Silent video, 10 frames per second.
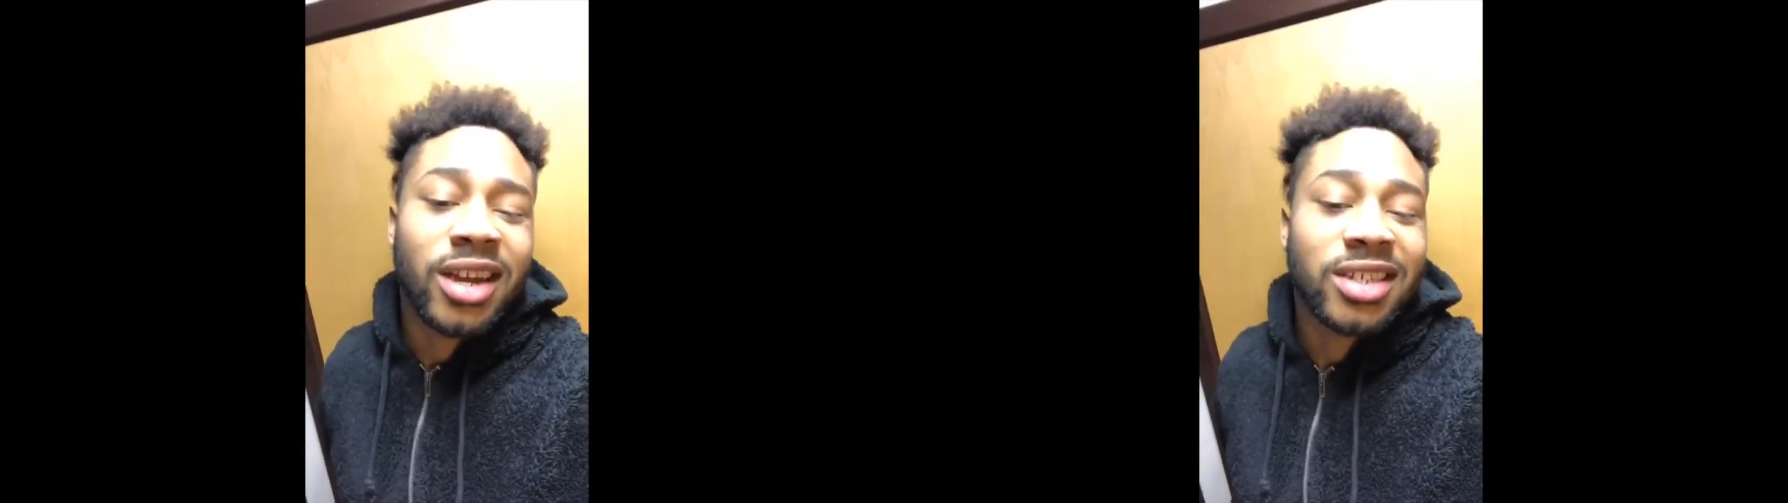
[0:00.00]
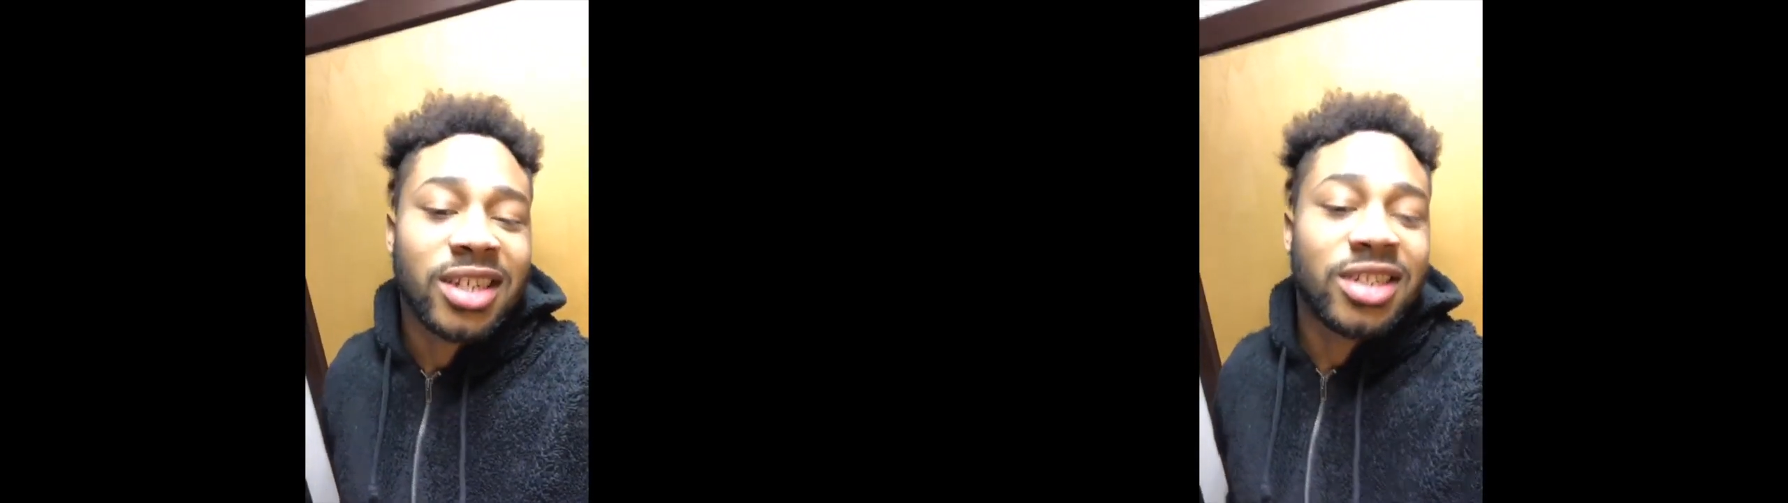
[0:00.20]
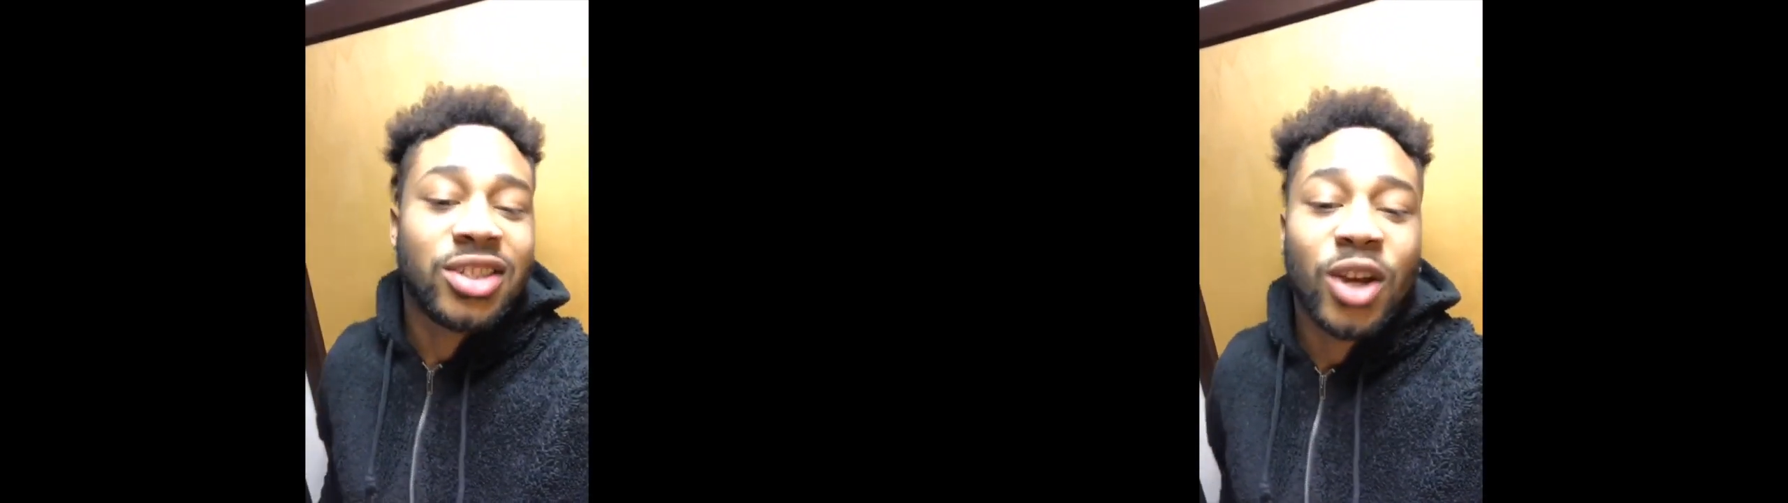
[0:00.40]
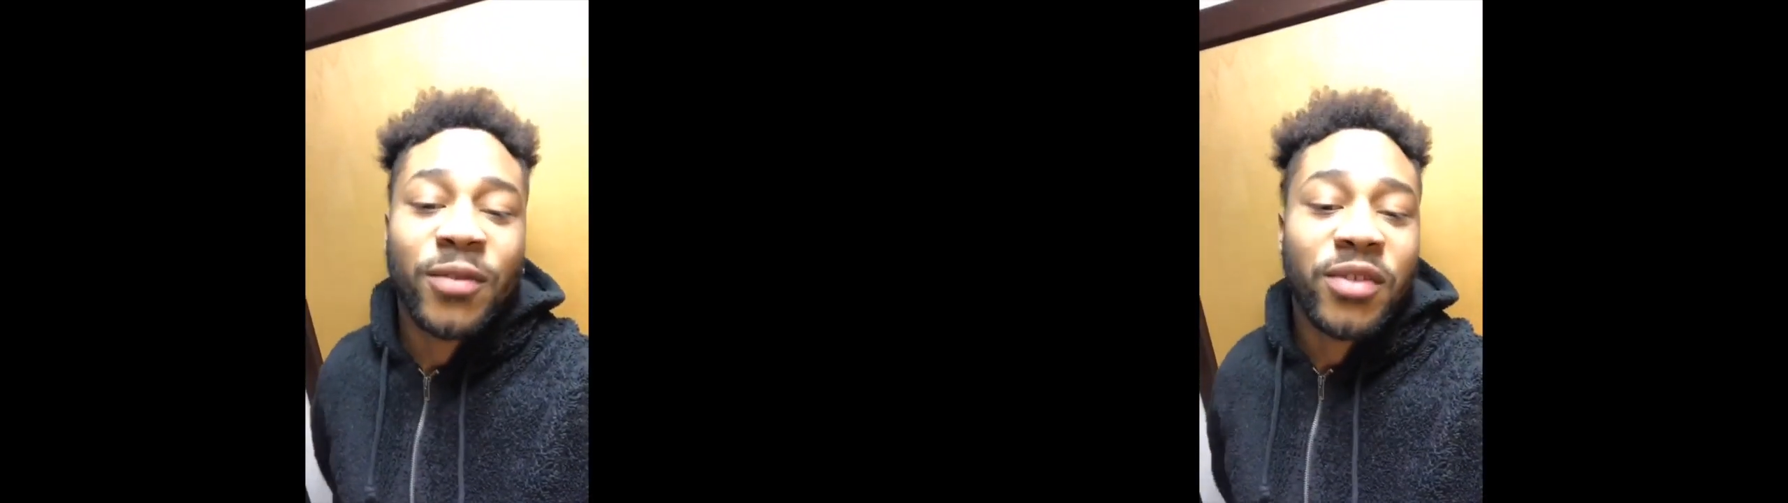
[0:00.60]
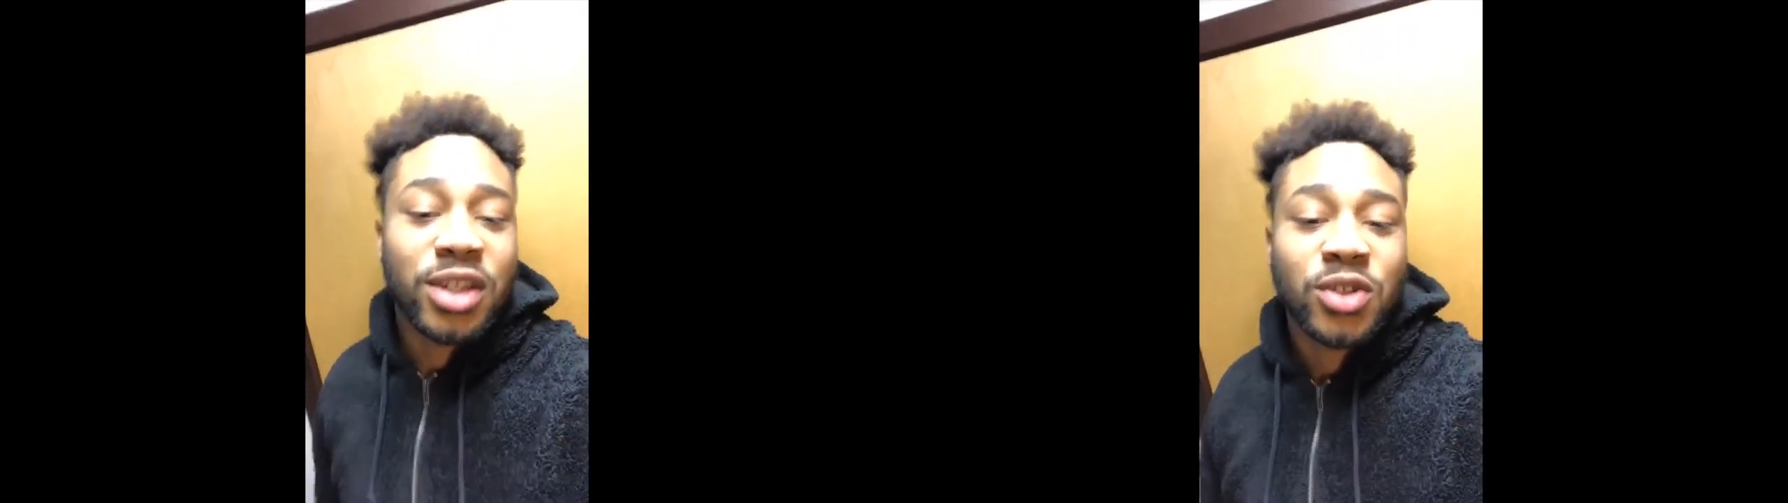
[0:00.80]
I need y'all to
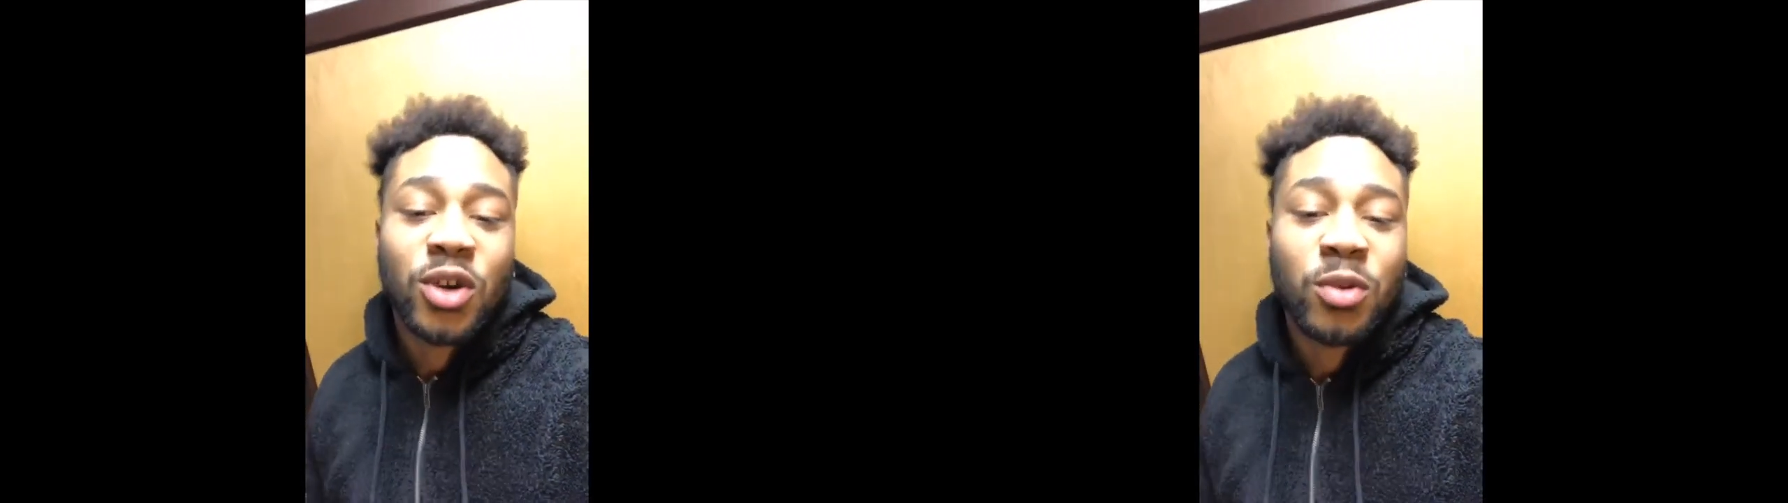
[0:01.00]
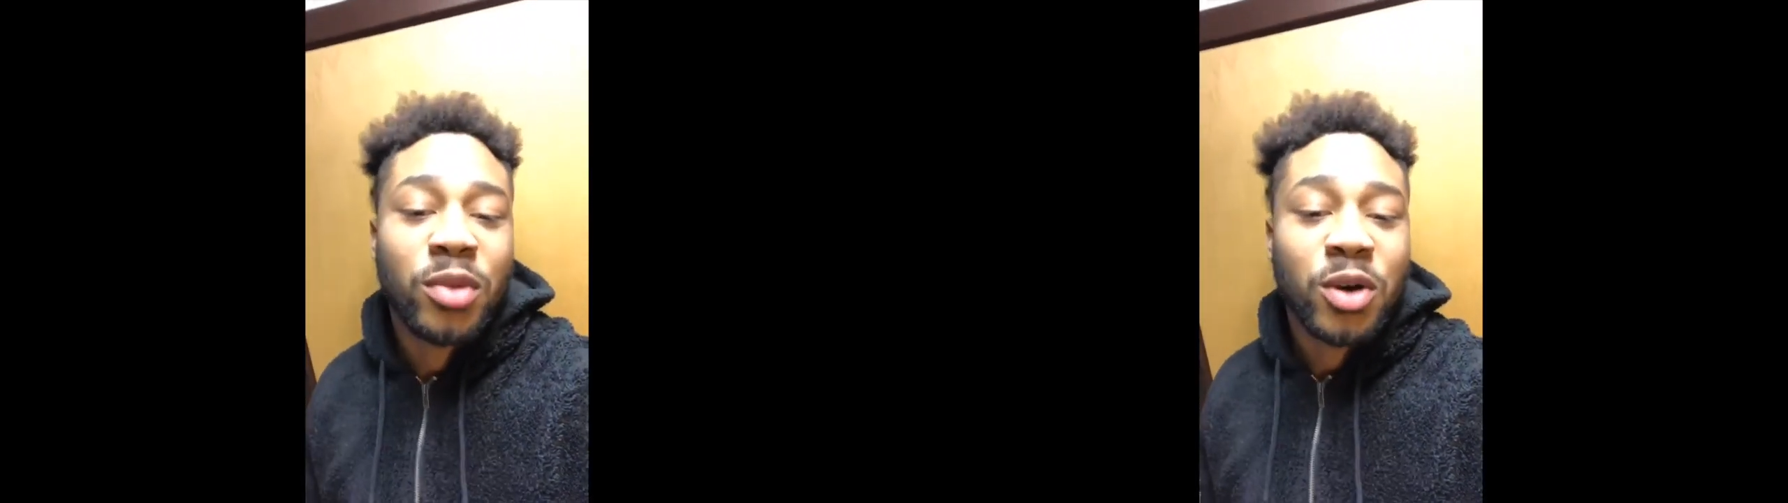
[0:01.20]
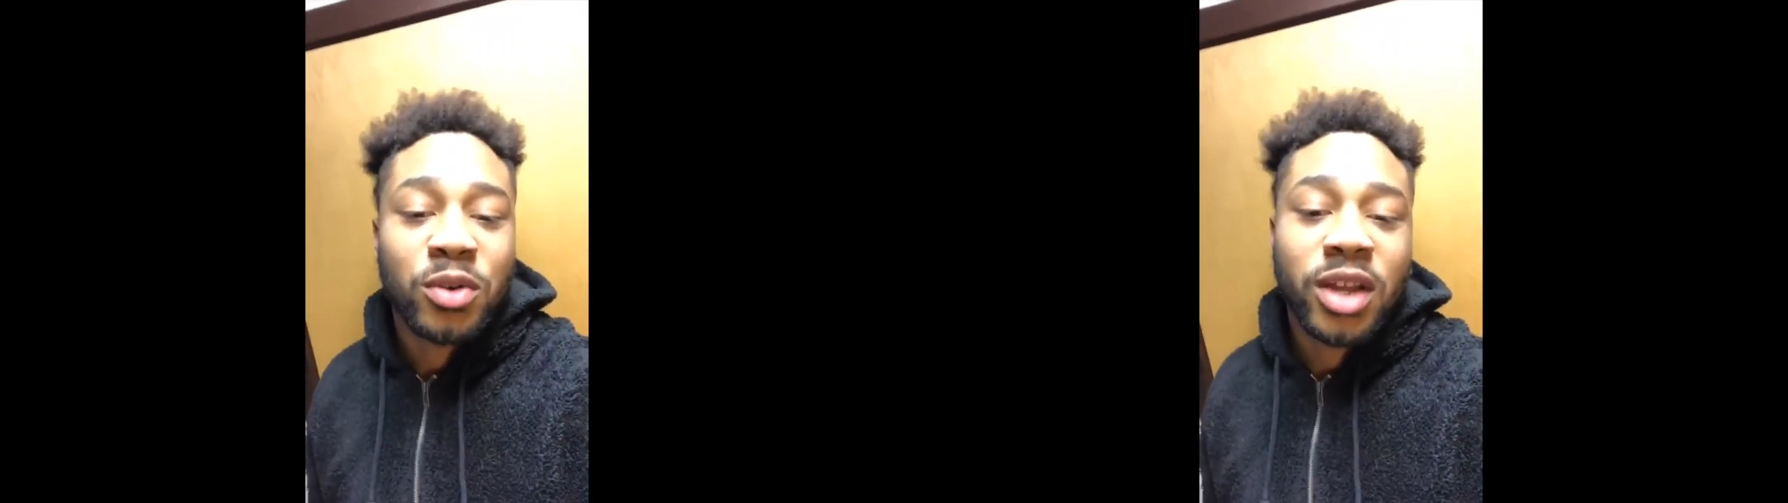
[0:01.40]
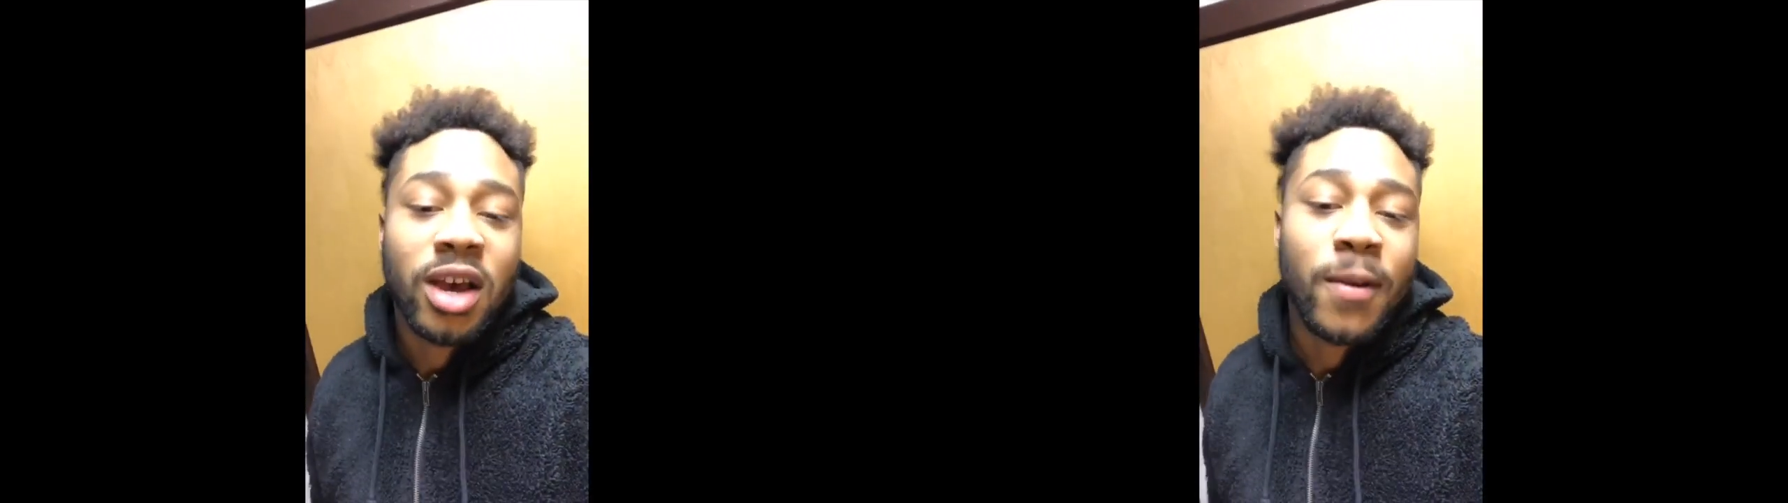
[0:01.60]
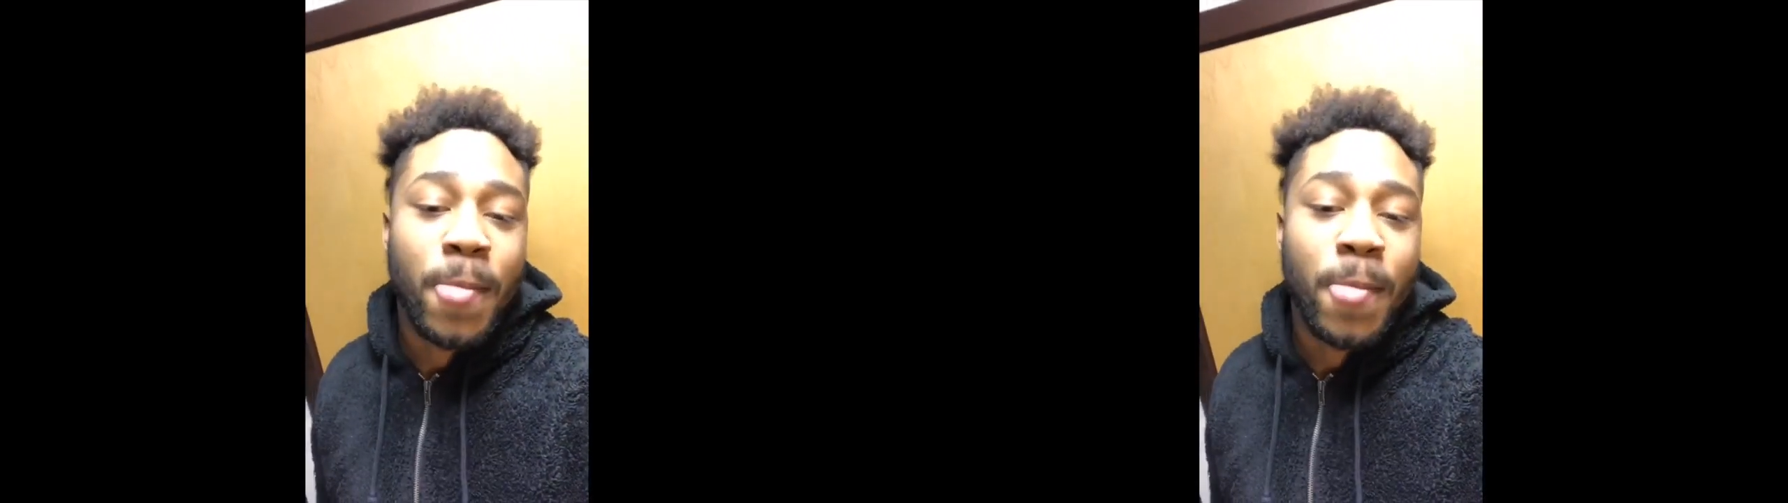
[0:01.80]
finish strong, buckle down,